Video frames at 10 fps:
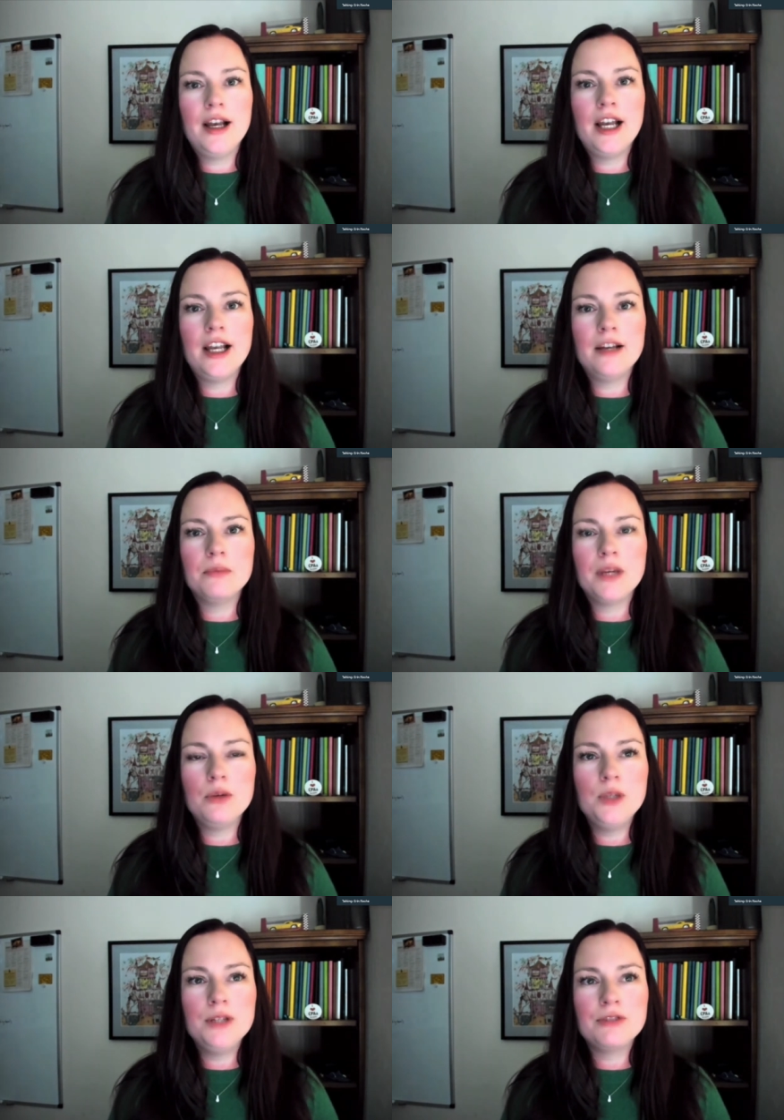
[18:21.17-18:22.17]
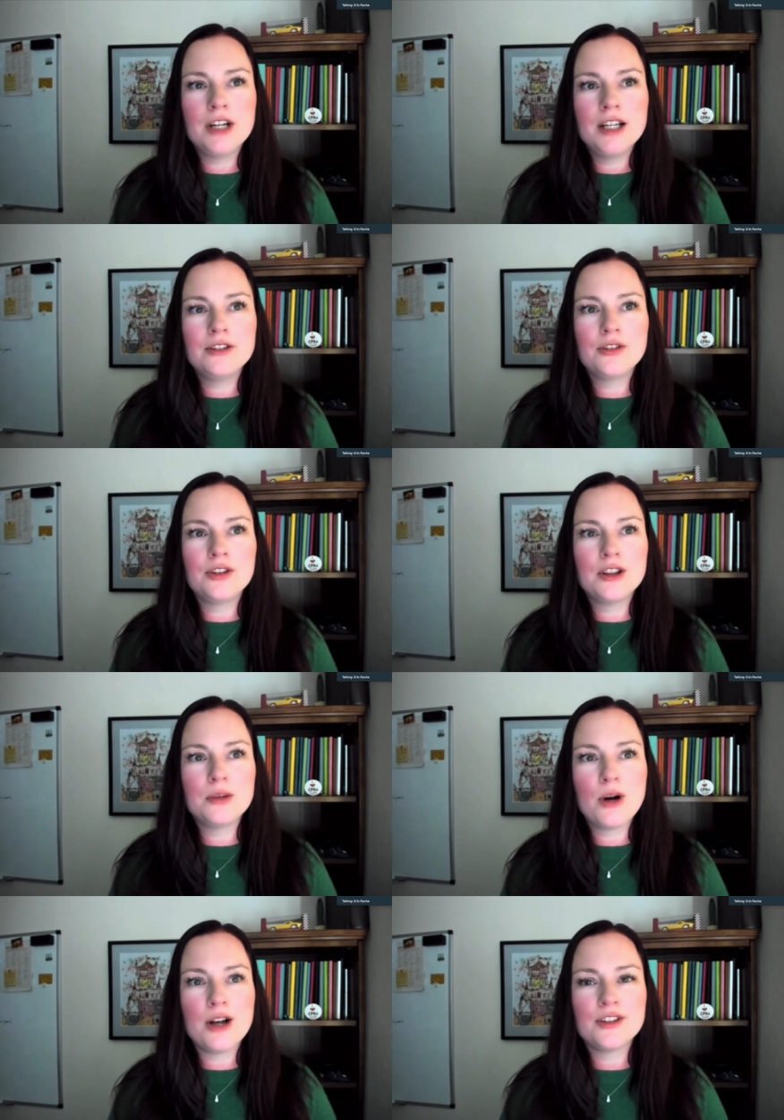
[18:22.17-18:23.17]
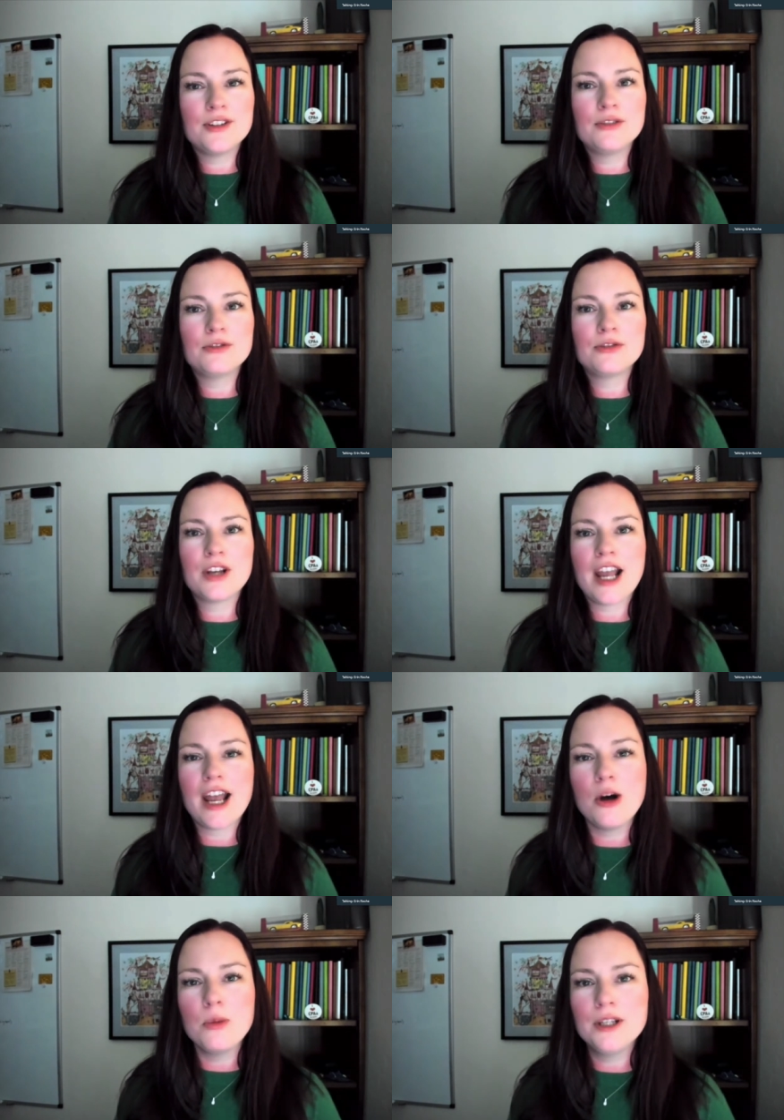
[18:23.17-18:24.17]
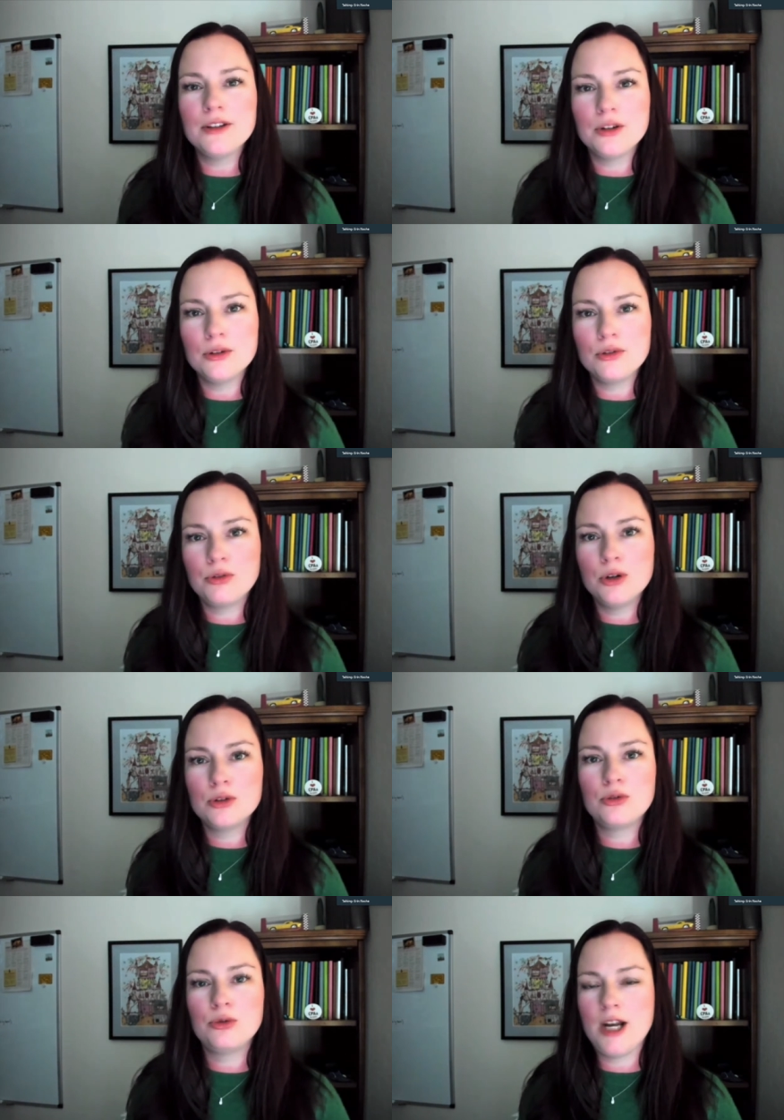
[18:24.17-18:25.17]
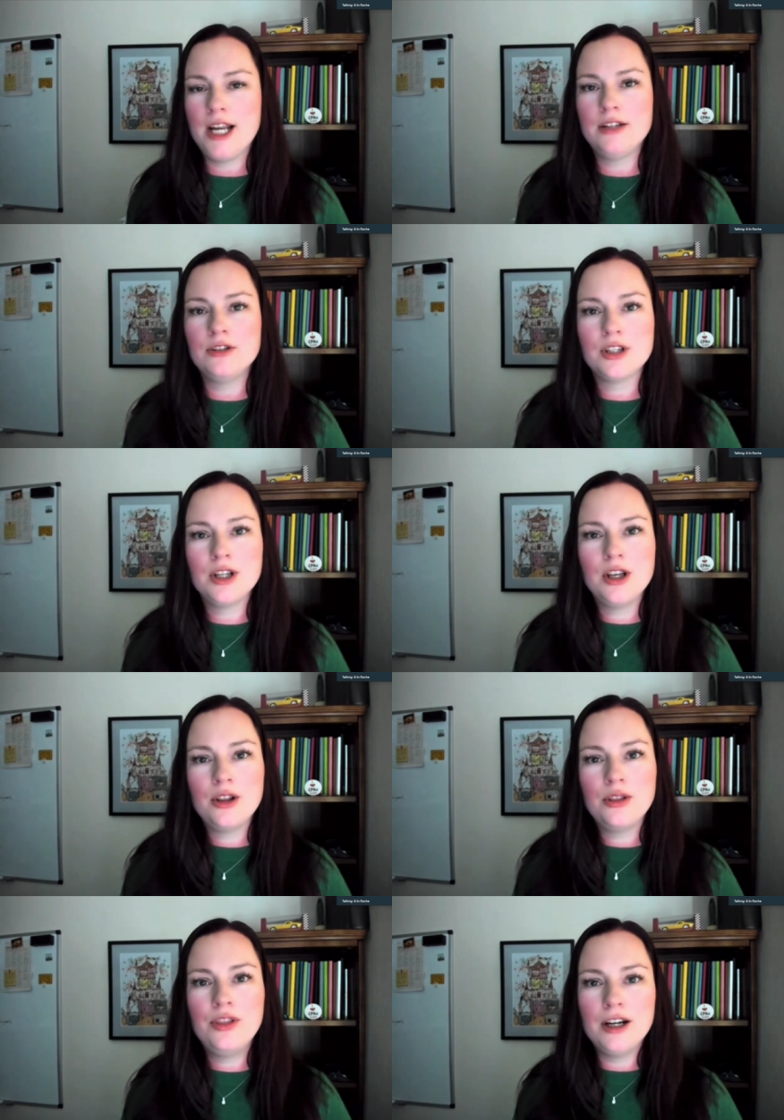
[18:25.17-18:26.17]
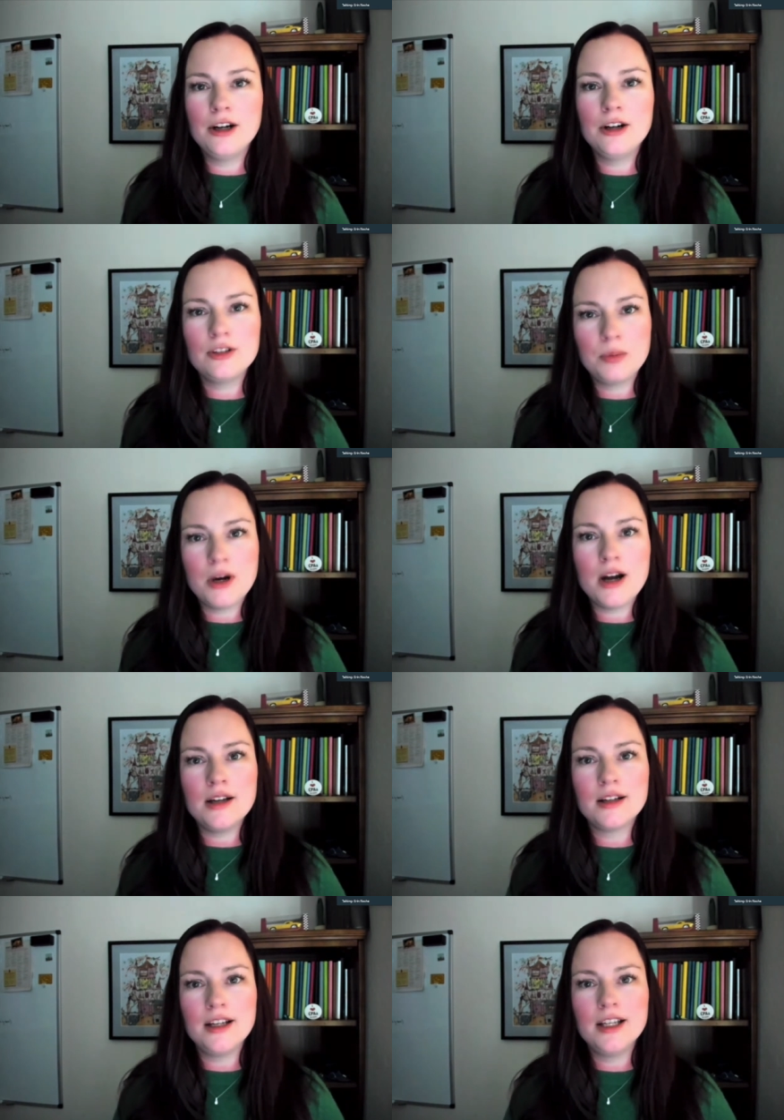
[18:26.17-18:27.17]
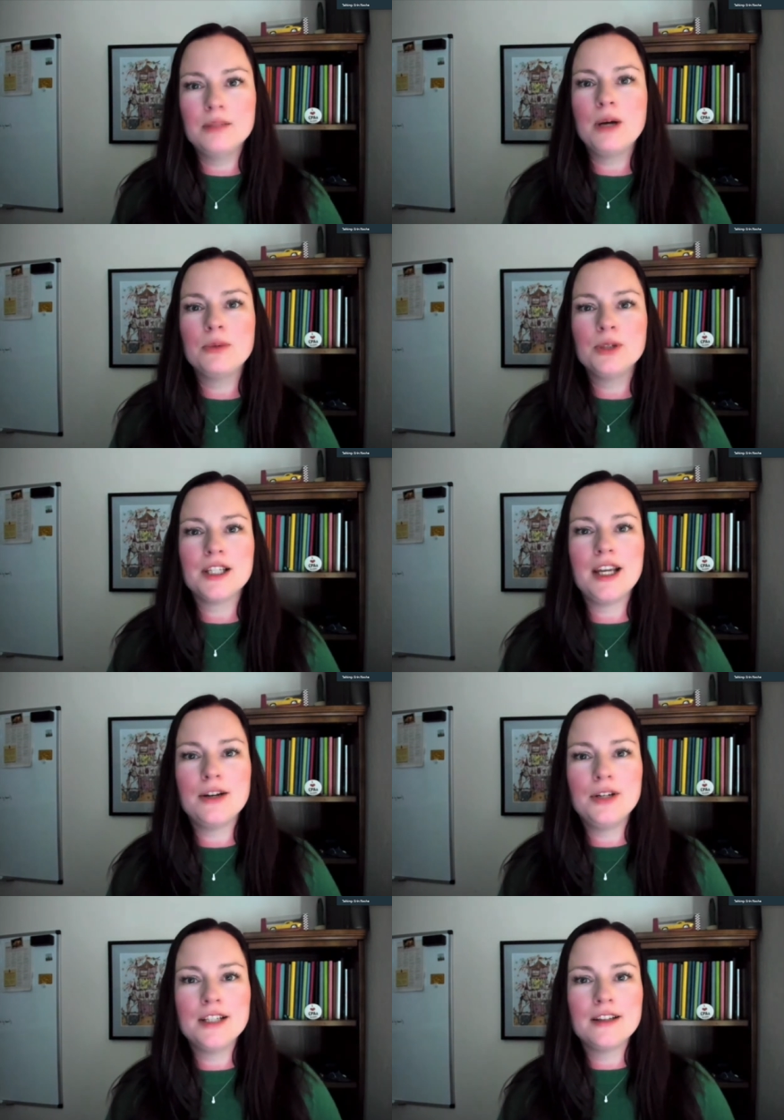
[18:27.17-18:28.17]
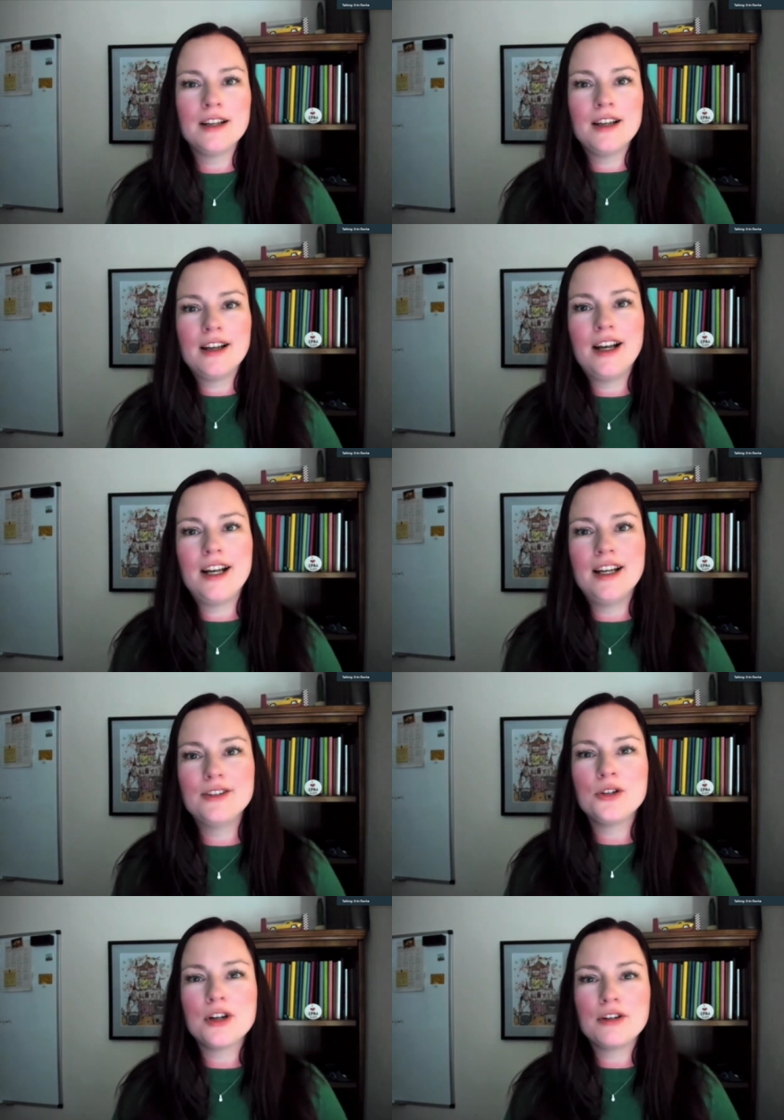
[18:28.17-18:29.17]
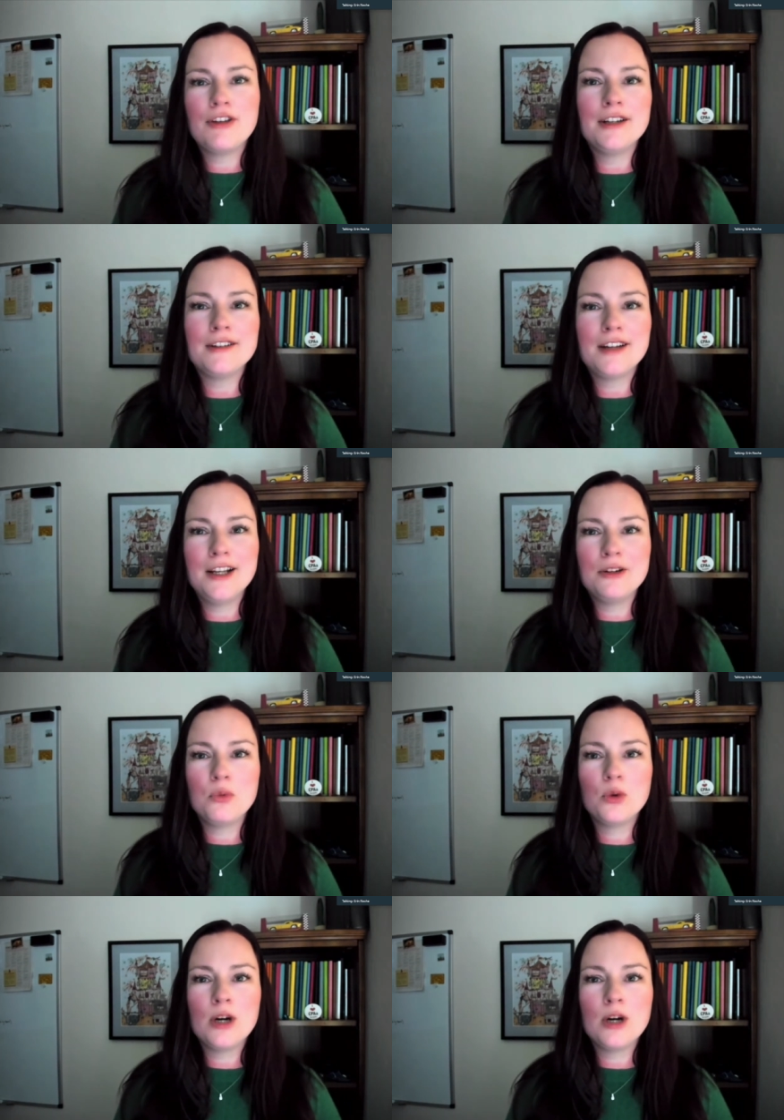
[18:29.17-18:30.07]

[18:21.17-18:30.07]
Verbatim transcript: And we find that the process of helping those folks find their spot in public accounting is a lot of fun, and we're